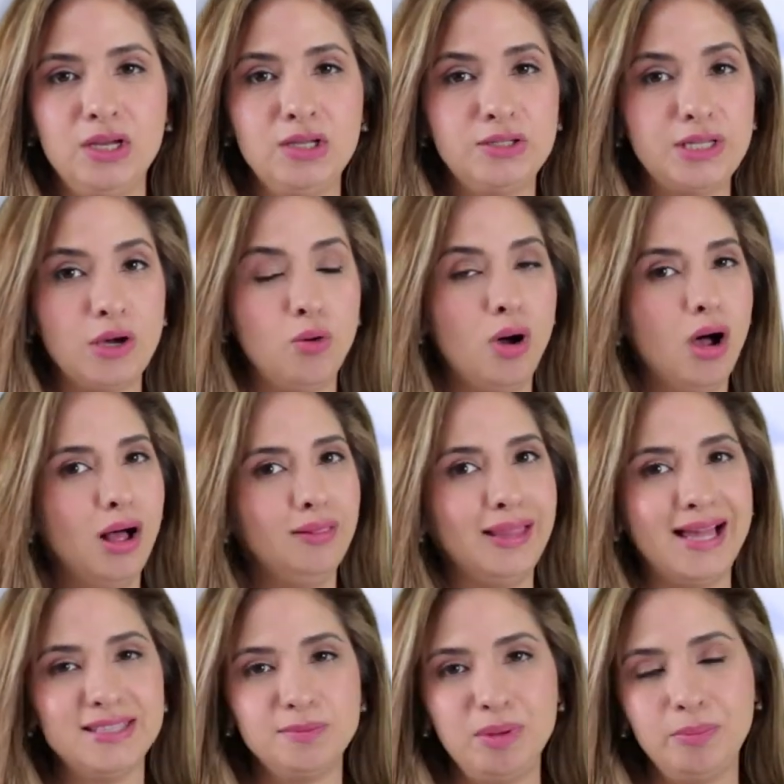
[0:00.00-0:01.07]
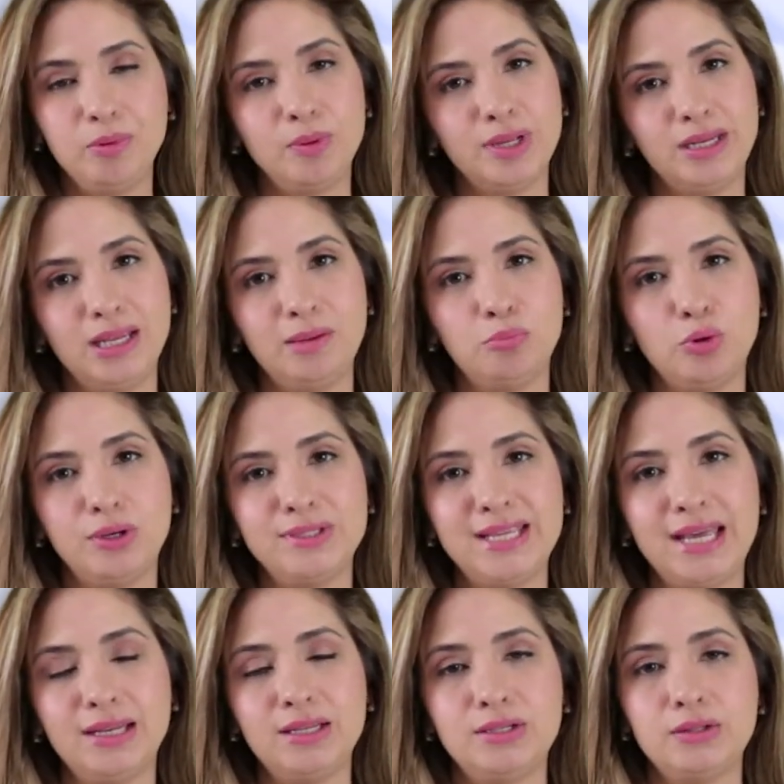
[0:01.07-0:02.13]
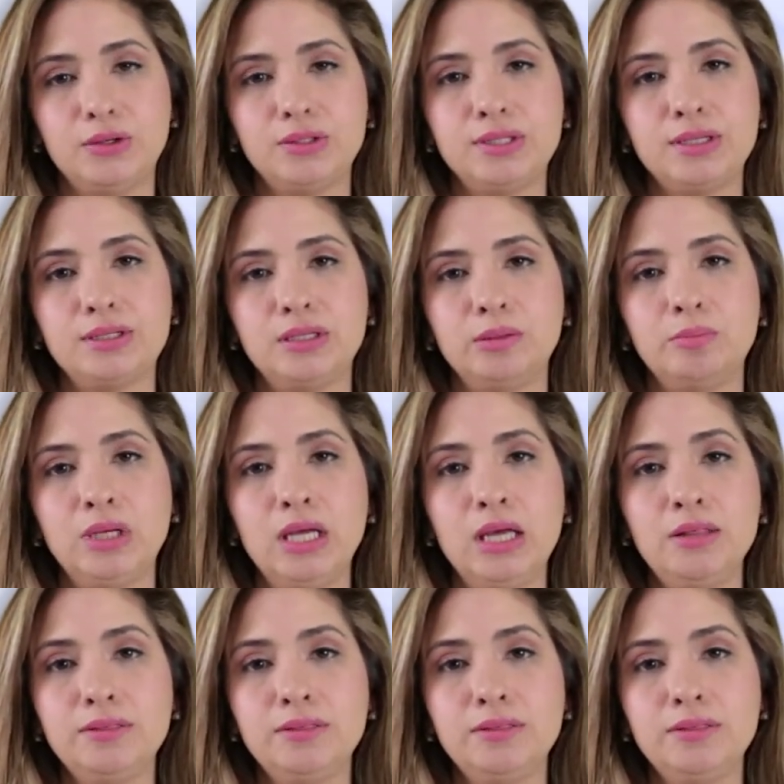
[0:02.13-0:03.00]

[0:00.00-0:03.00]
So lots of people want to import data into their system.